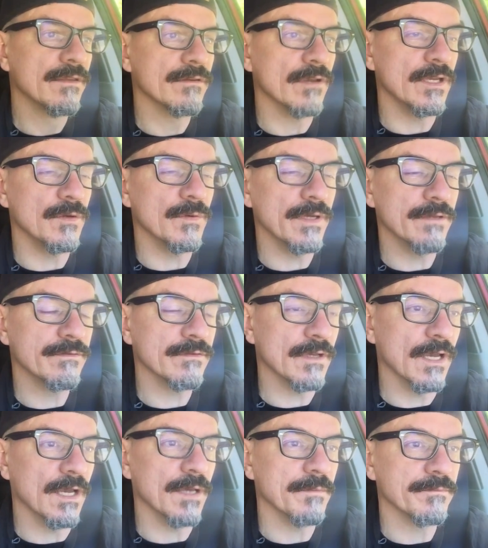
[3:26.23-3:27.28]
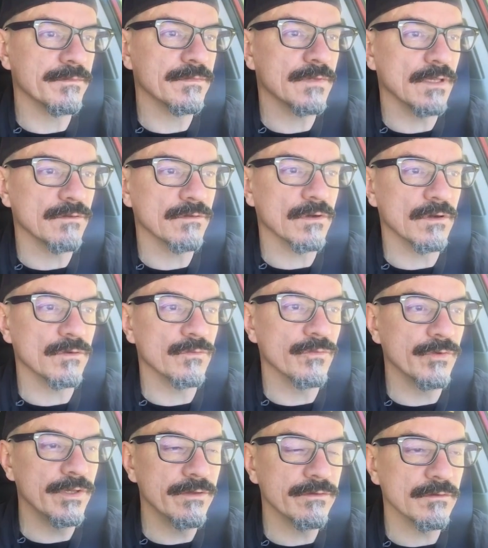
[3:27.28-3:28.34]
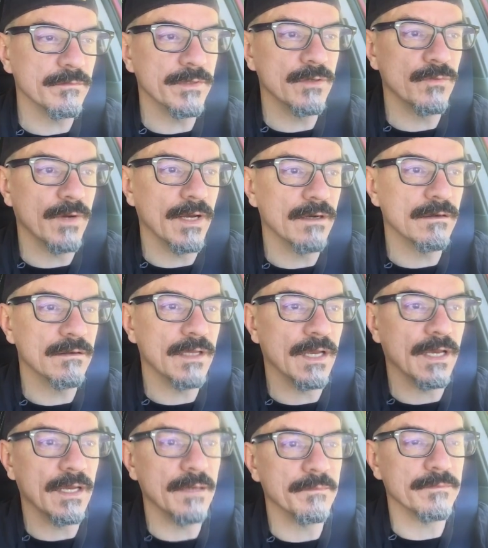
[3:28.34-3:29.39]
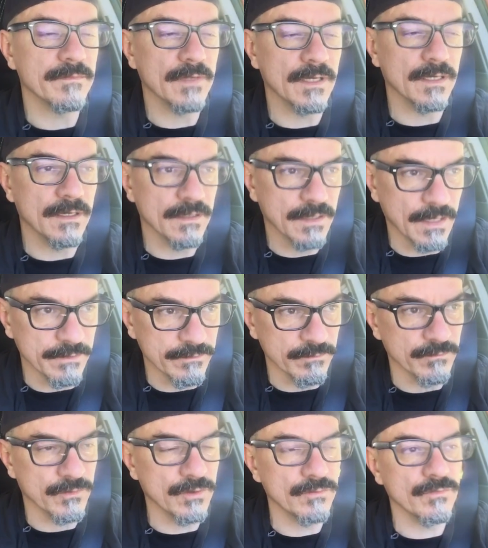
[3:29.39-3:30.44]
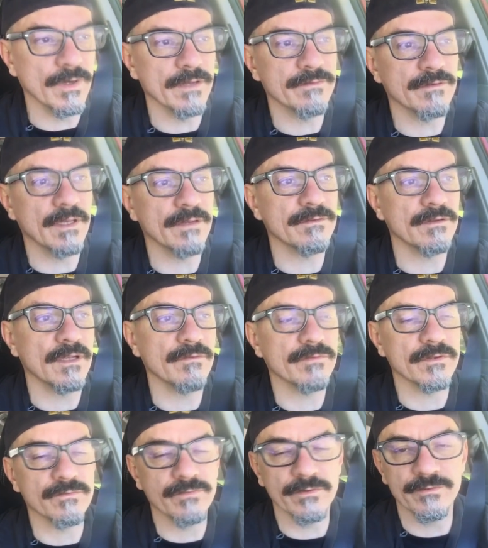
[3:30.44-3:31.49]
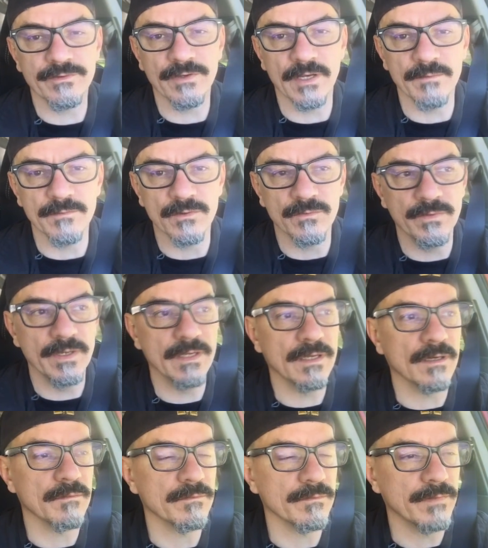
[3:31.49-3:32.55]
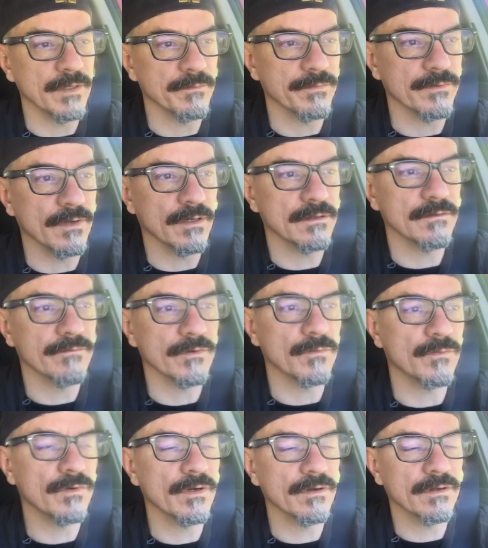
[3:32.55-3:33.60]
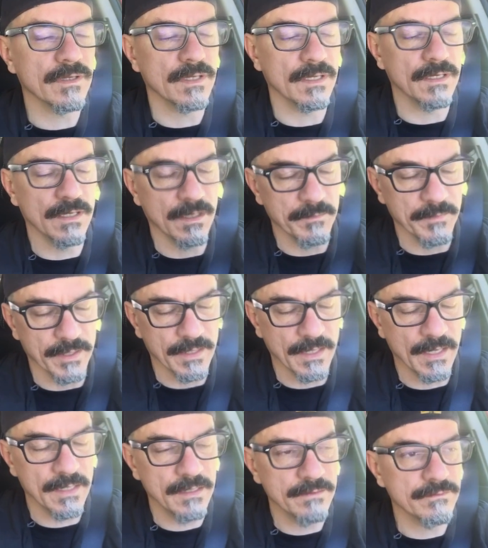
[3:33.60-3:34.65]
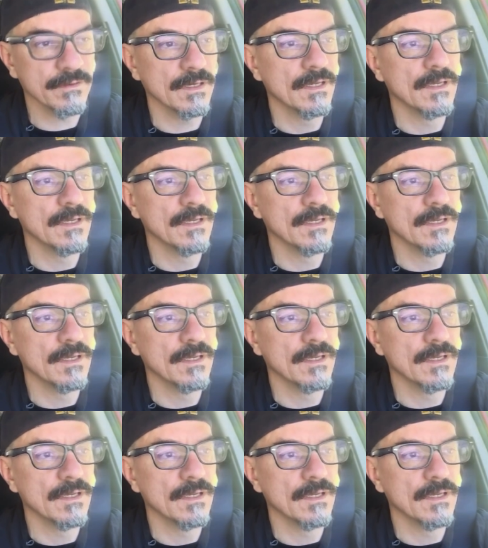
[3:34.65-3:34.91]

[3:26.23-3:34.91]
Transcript: So anyways, things are going reasonably well. I got some good rest last night for the first time in a week. I'm being productive at work at my cottage.